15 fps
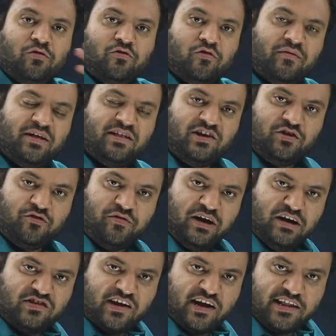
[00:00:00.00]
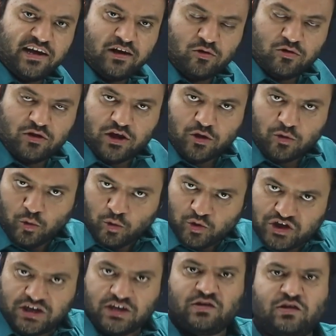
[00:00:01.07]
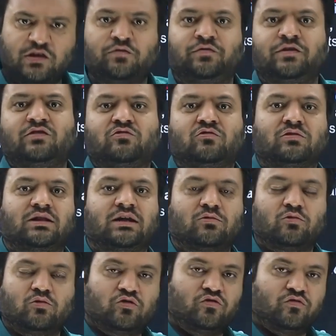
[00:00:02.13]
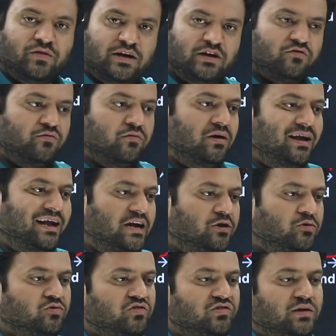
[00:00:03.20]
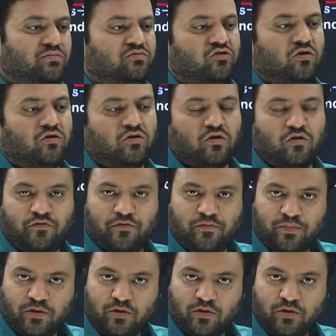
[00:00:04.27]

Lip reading: so when these winds are there on the ocean surface, so those winds would lead to some sort of,